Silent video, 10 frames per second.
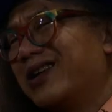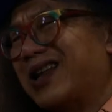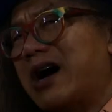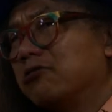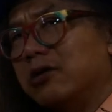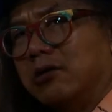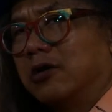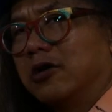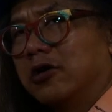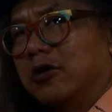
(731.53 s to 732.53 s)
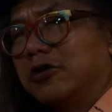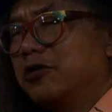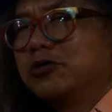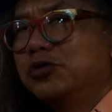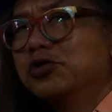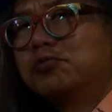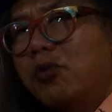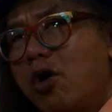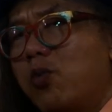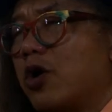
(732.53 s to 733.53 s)
it louder. You don't use
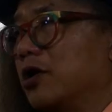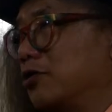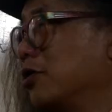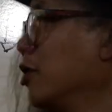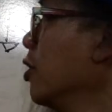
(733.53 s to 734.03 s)
more wattage.